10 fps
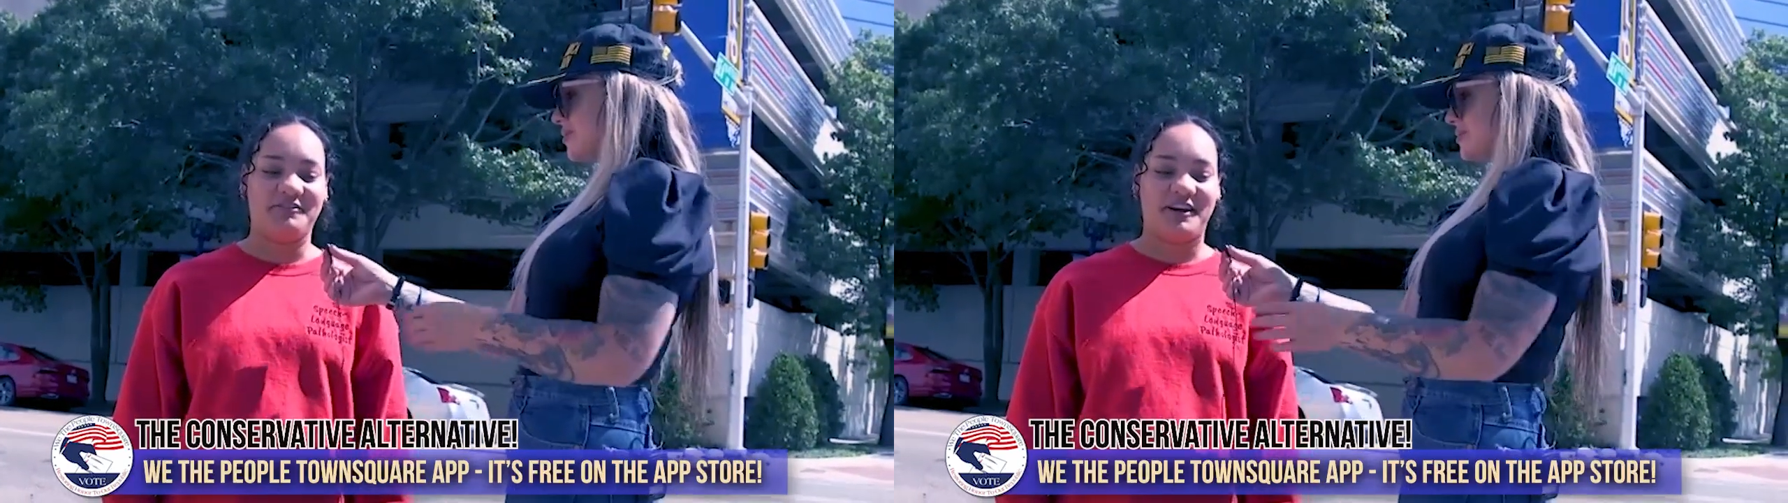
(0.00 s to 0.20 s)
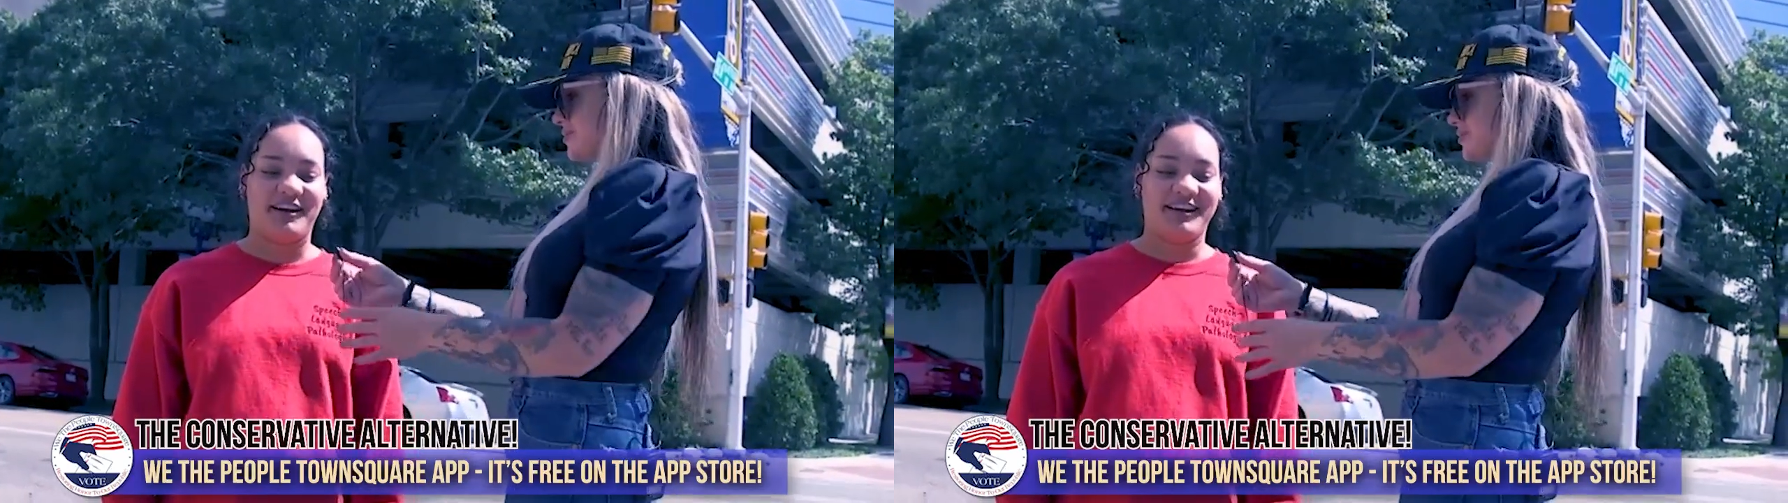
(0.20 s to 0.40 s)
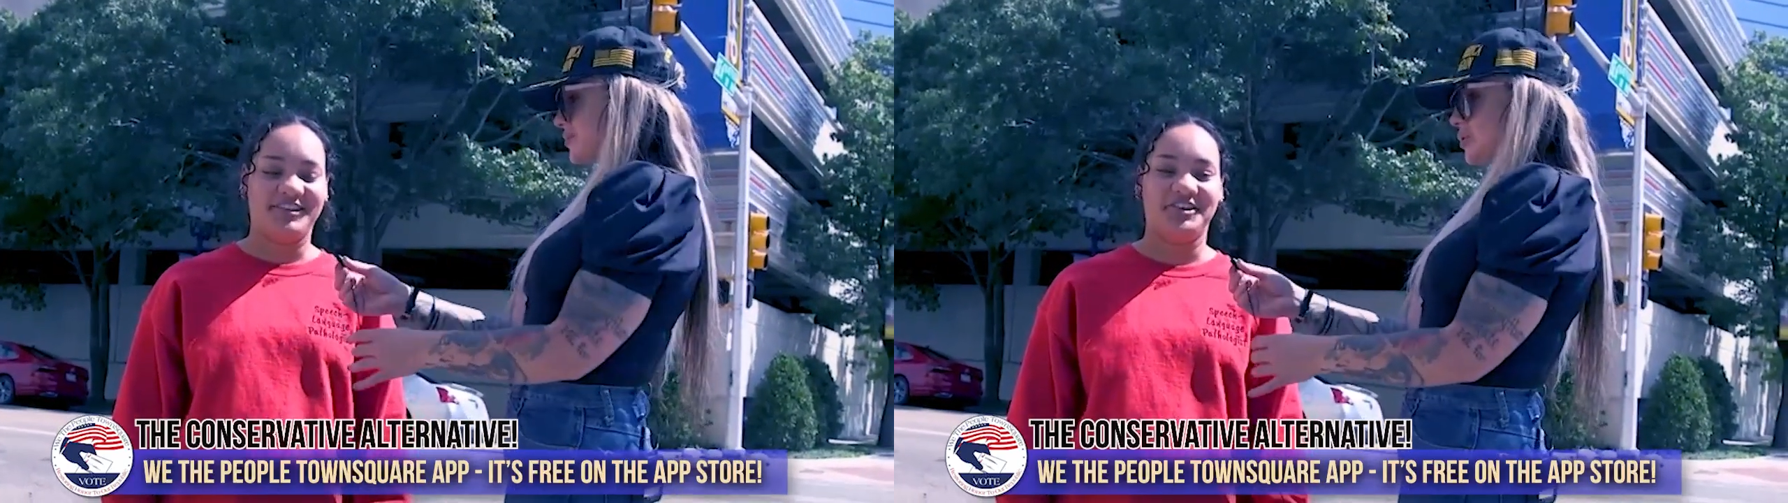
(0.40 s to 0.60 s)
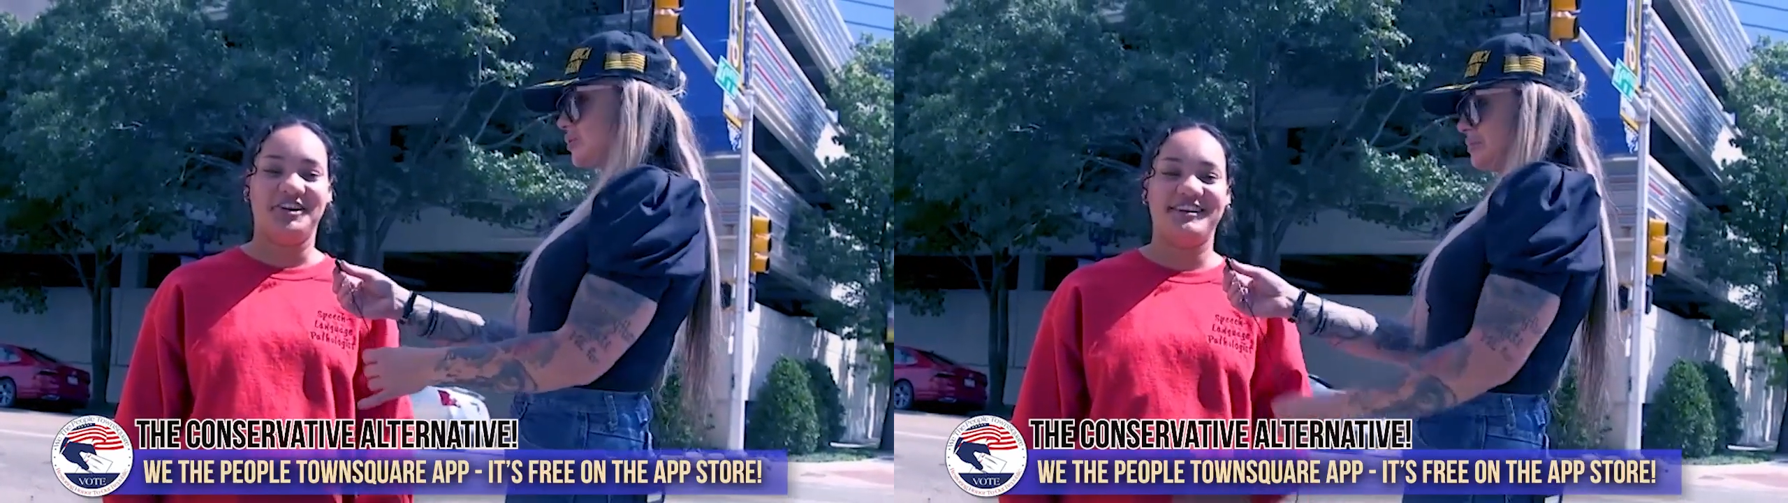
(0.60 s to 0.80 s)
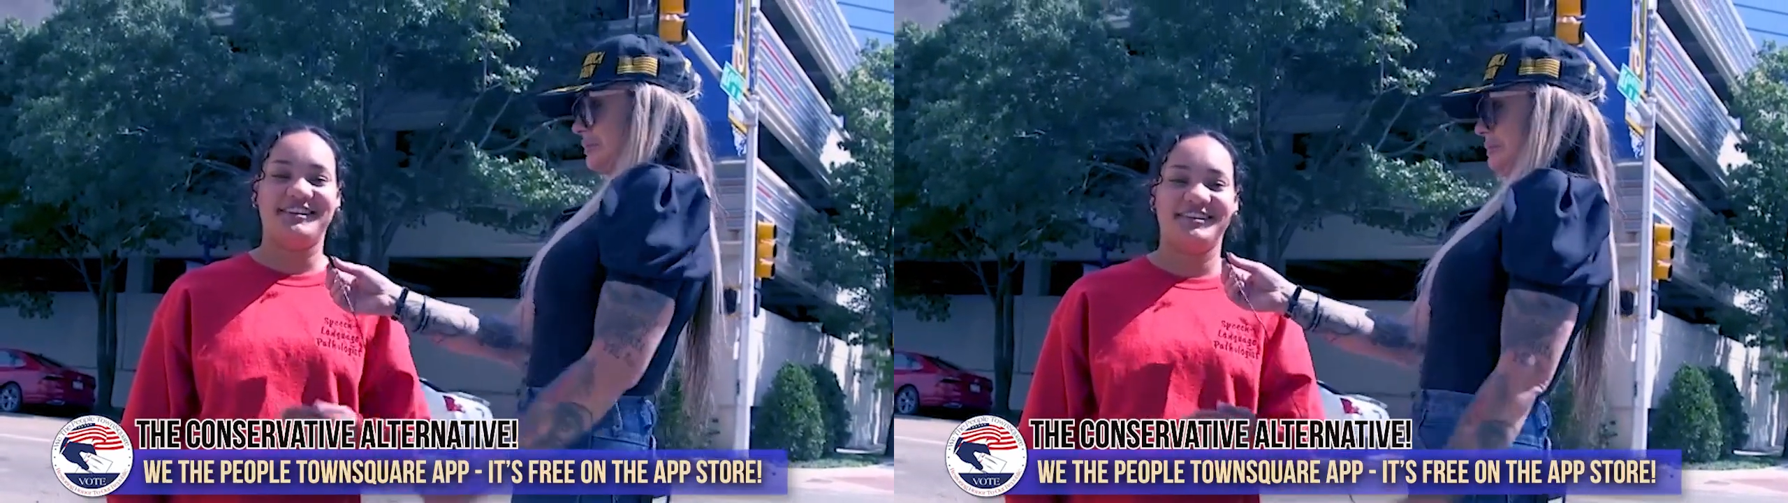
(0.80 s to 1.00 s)
very
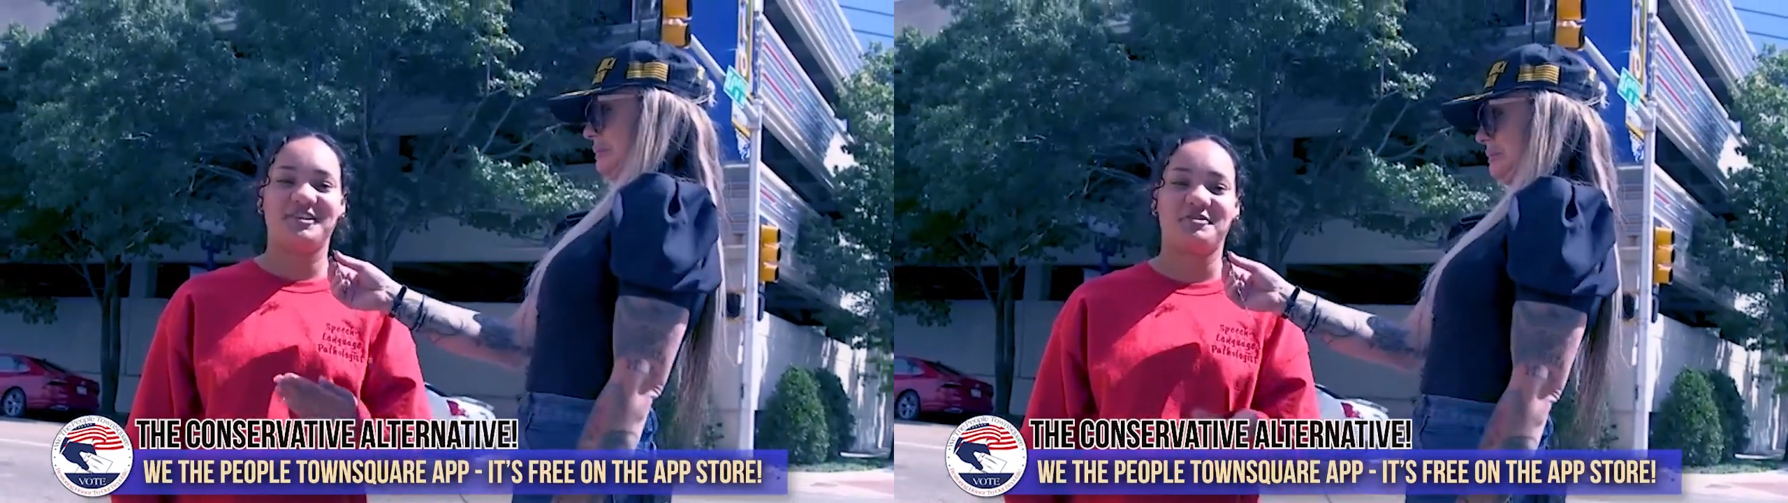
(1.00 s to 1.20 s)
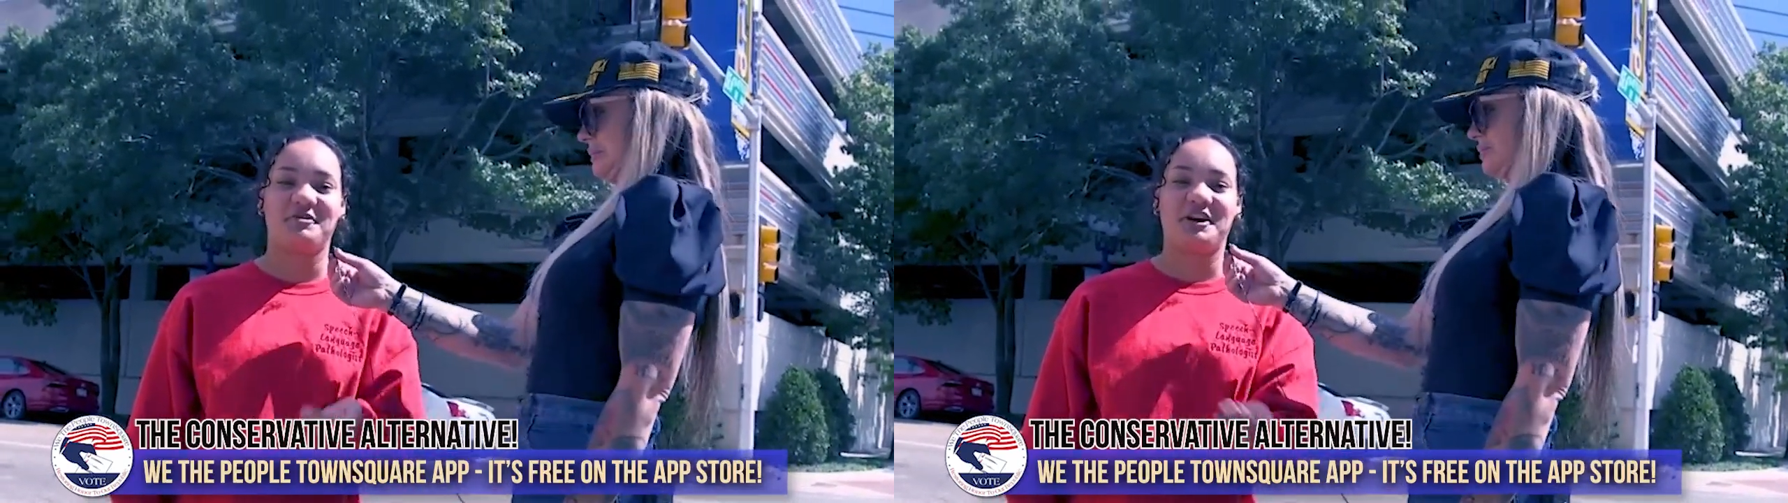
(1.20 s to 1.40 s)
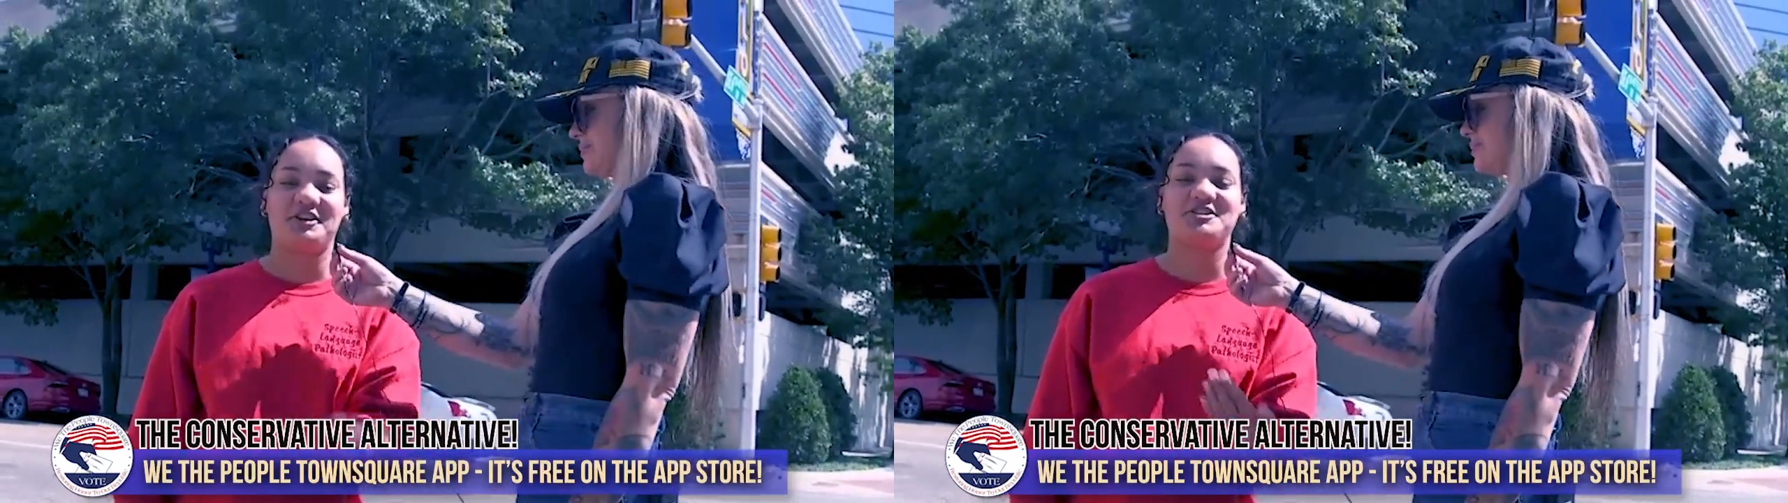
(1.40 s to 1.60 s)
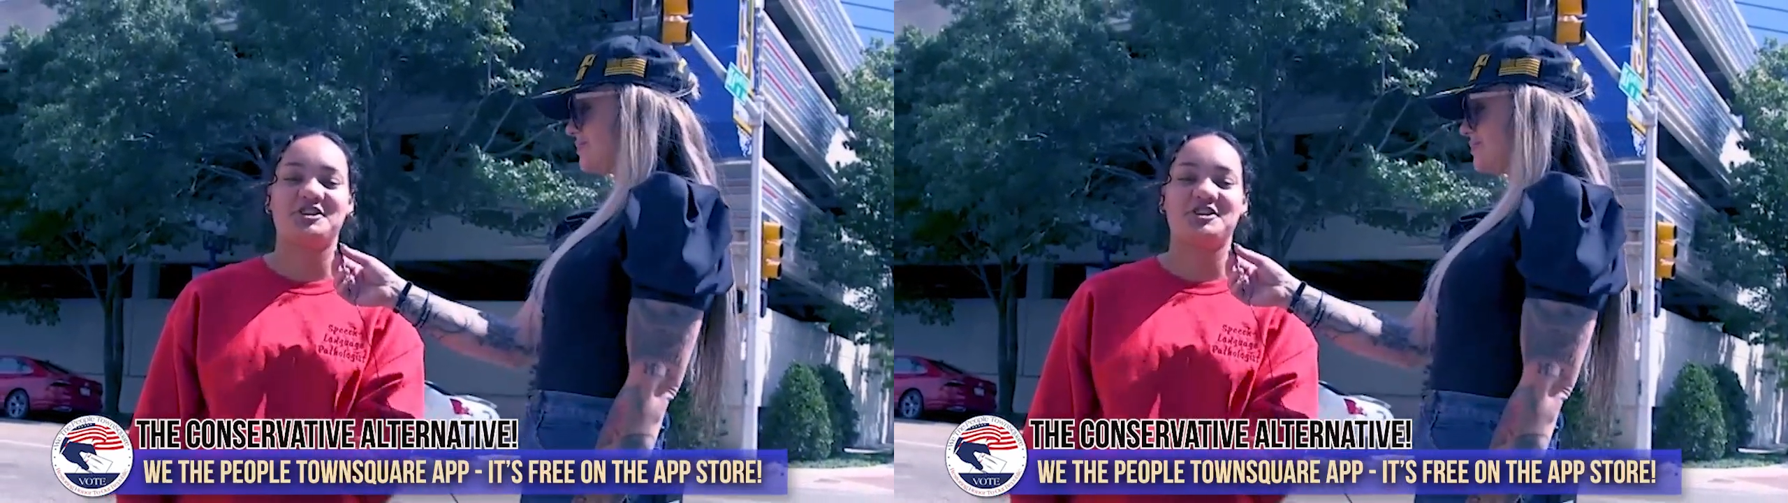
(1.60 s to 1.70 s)
good career